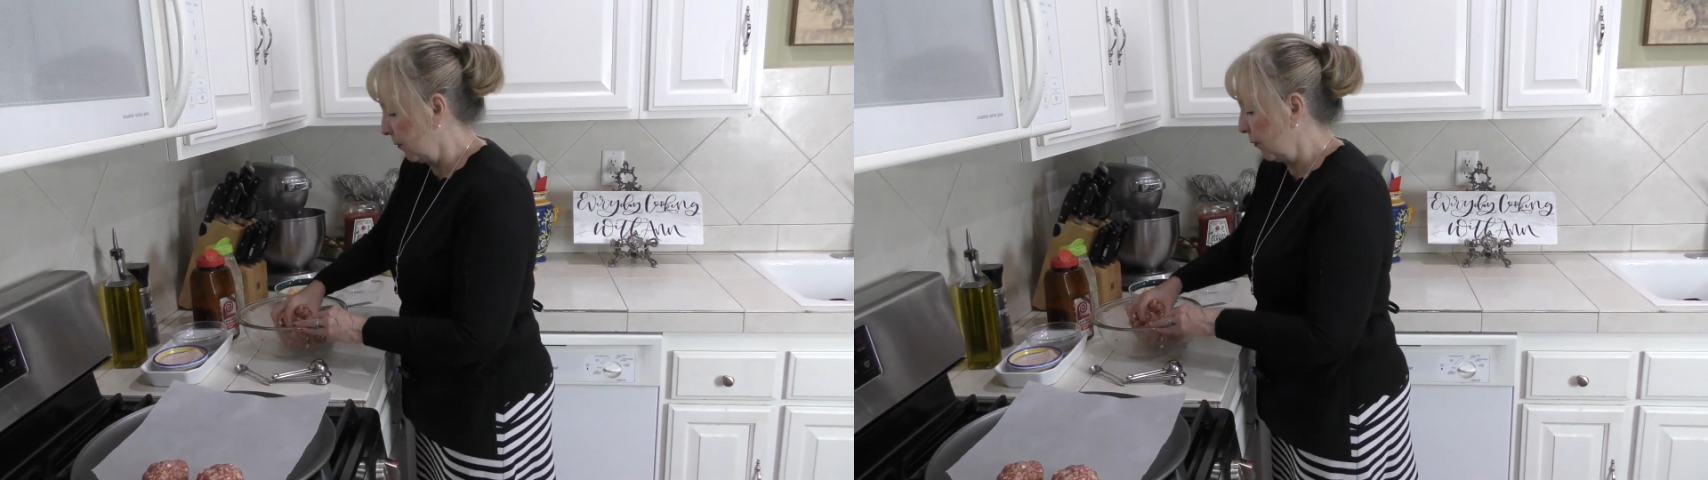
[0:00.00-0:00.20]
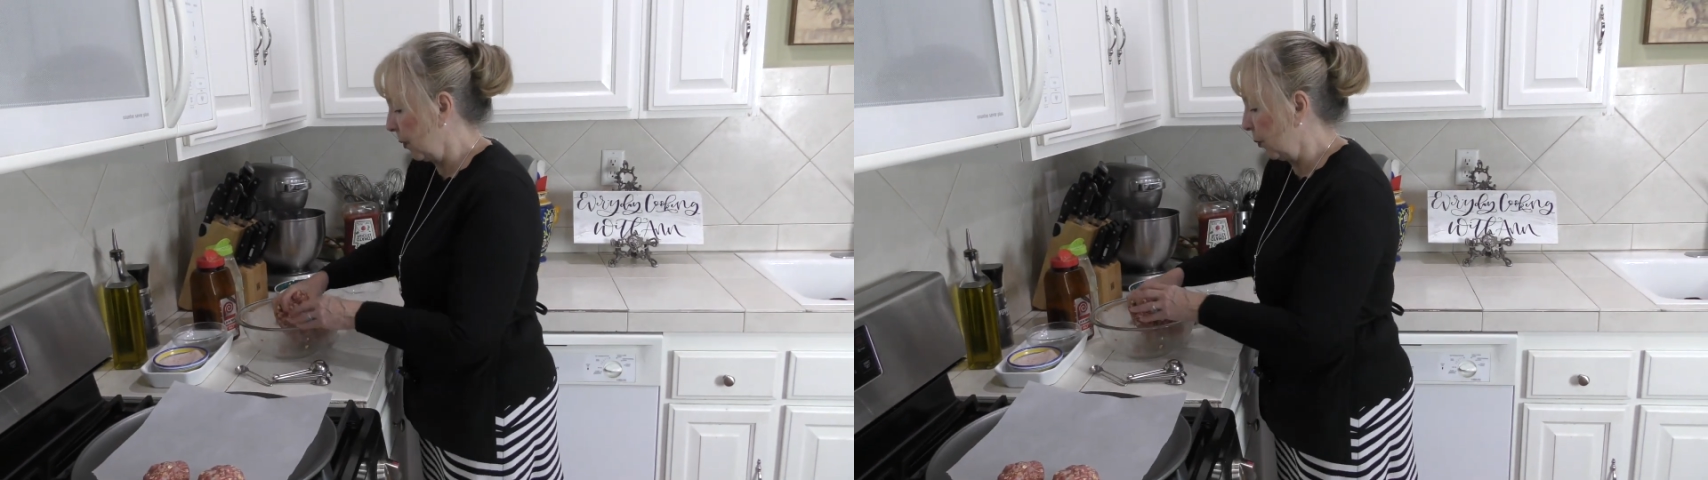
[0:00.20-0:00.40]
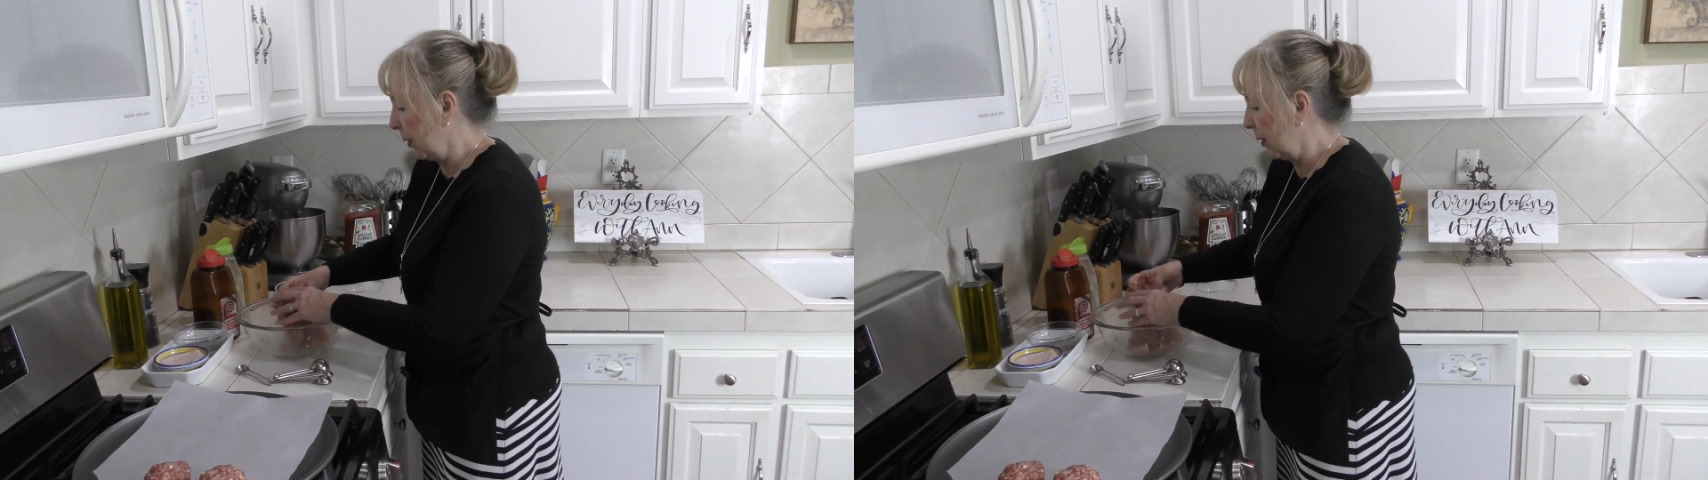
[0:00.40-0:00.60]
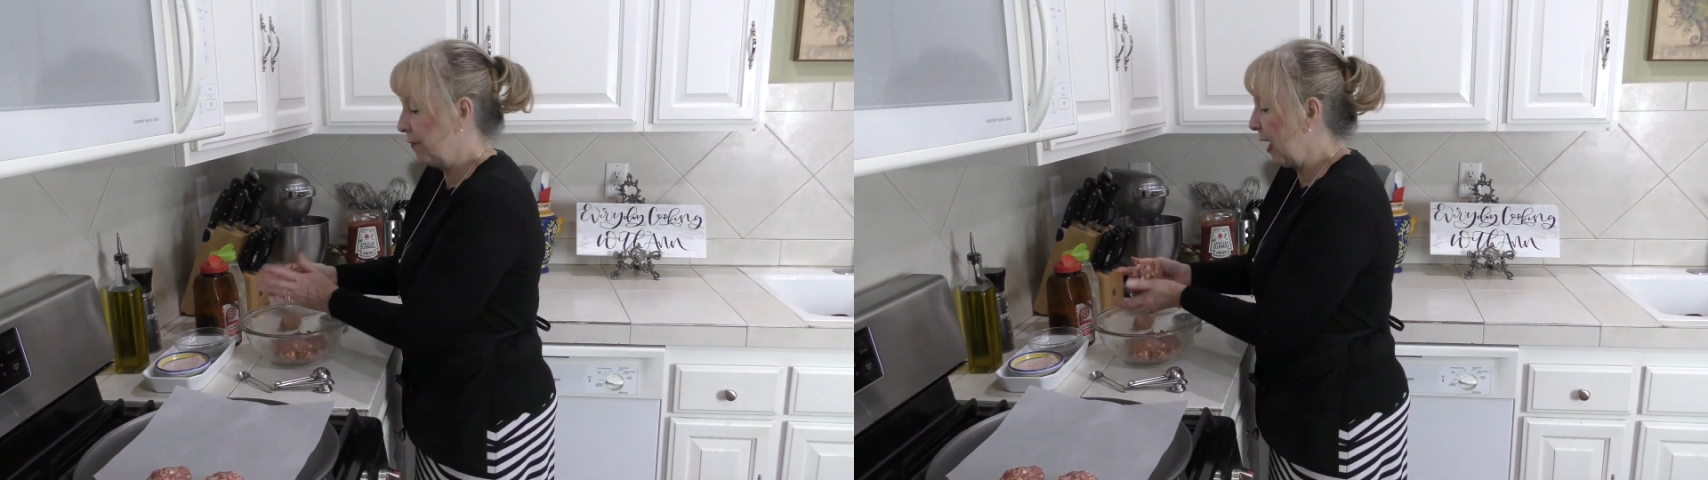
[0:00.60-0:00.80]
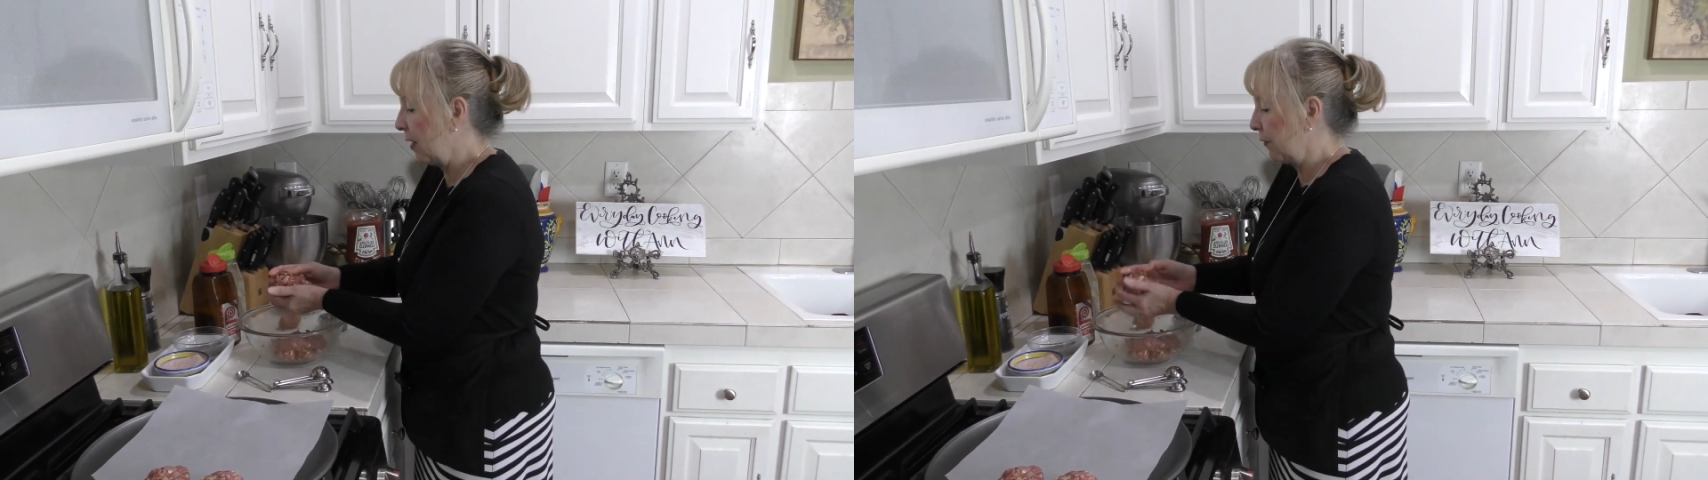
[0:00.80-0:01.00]
from with
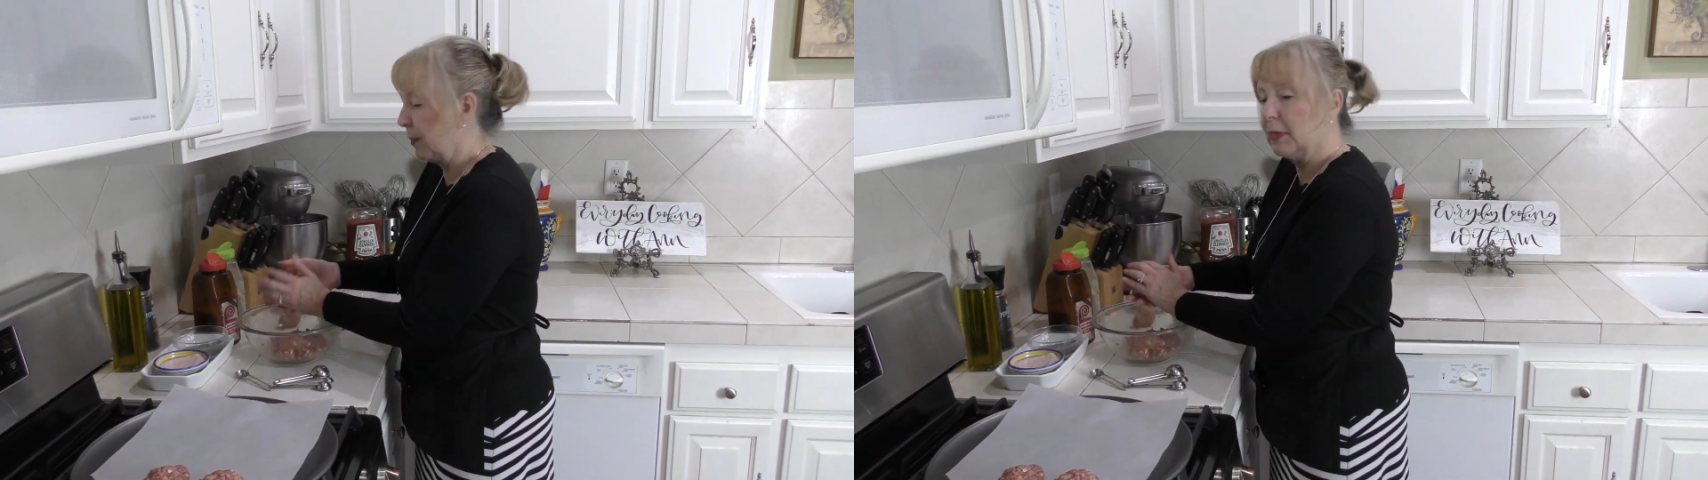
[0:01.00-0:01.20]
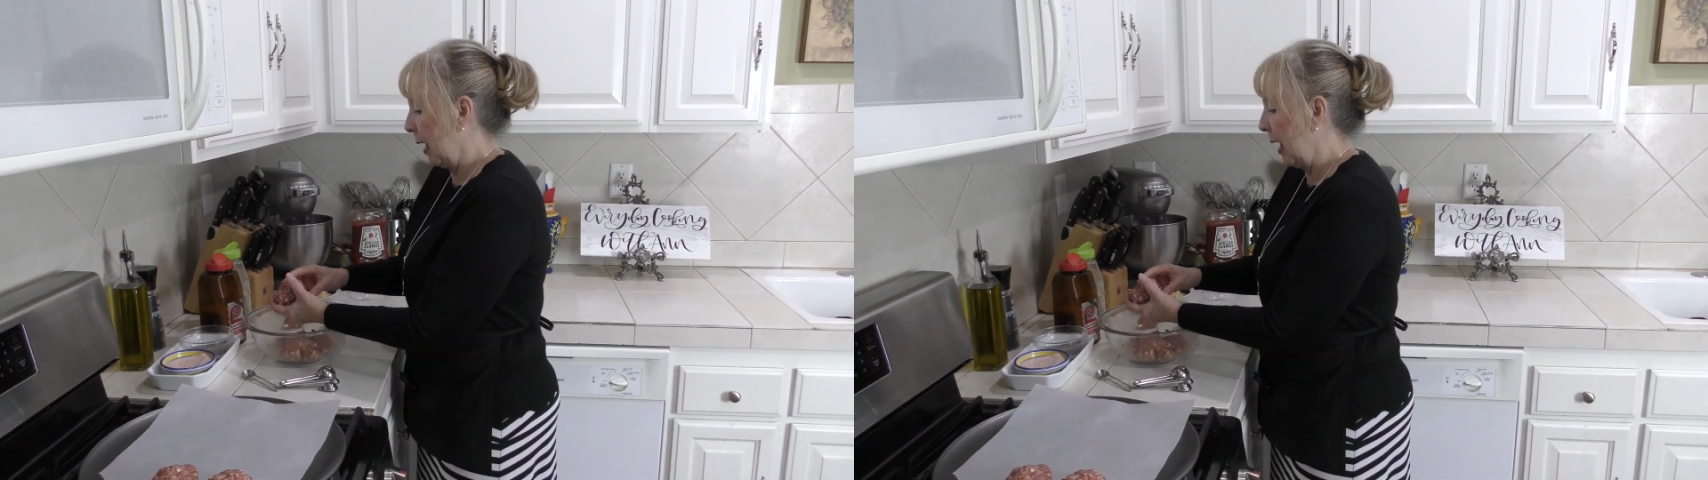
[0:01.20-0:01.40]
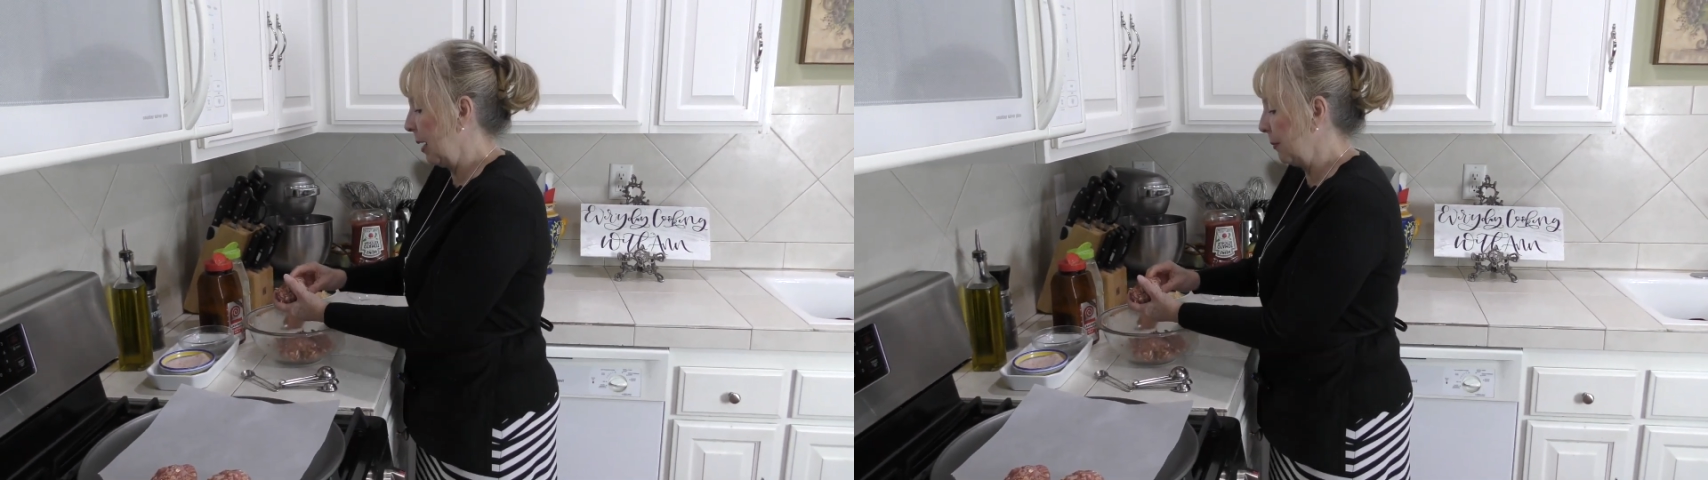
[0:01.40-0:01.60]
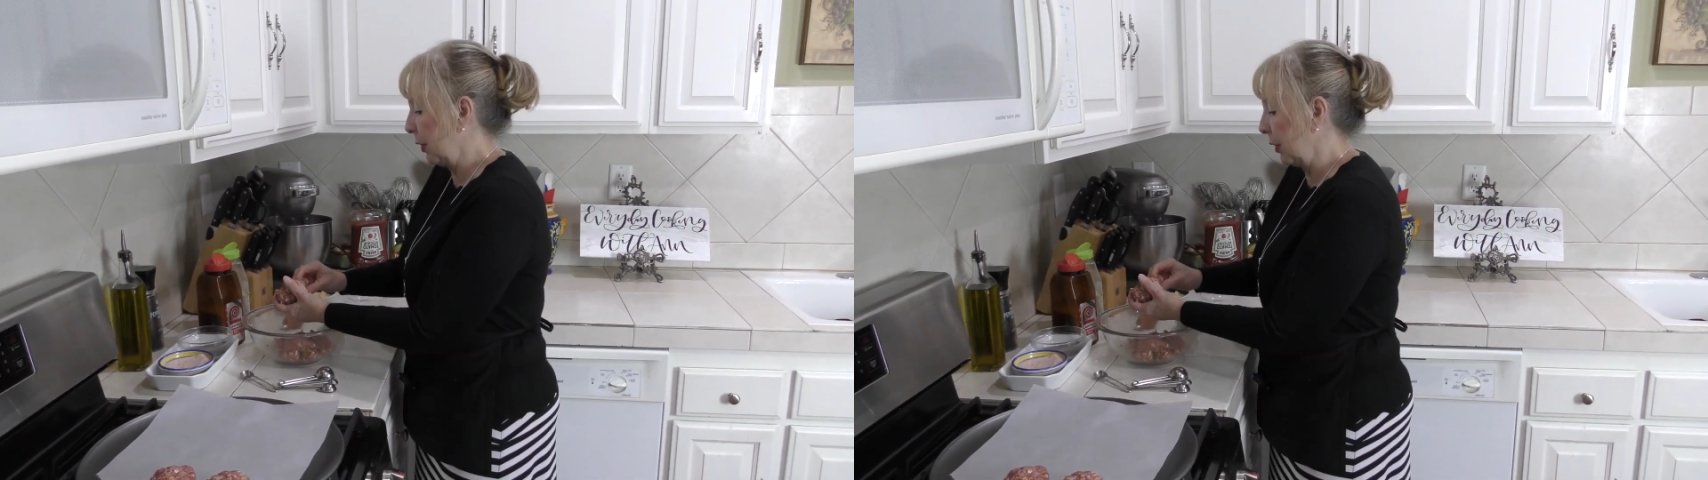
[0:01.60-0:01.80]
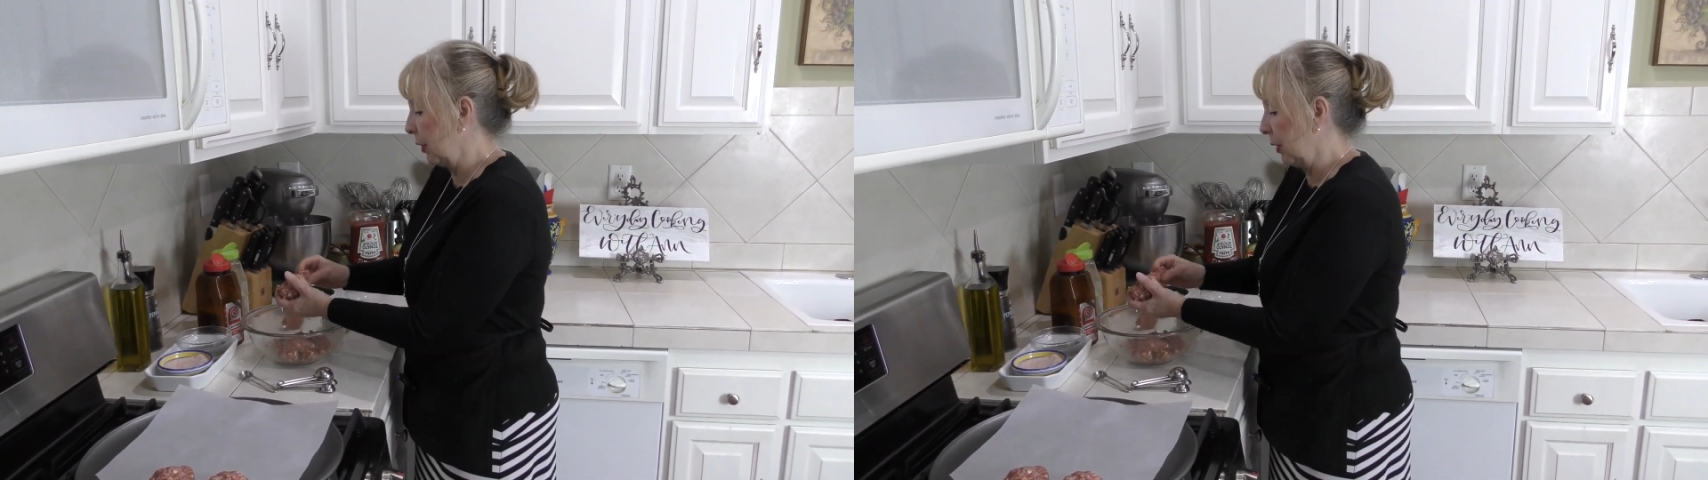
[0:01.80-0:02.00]
that from the
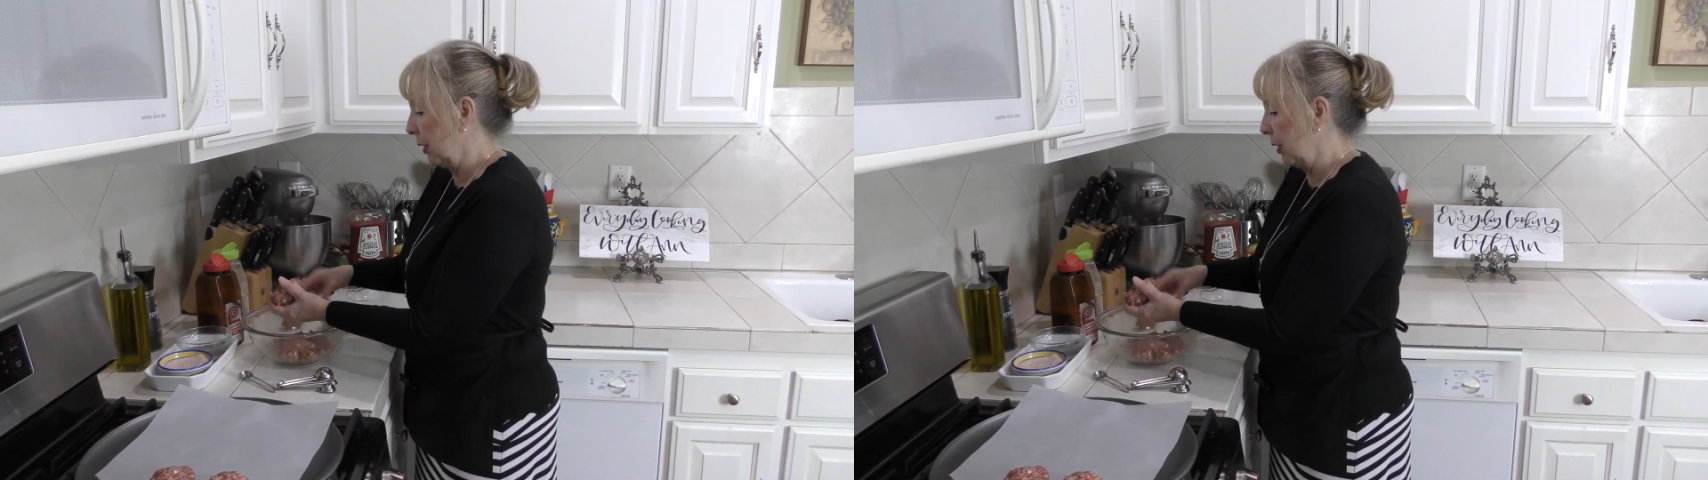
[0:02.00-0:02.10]
hamburger.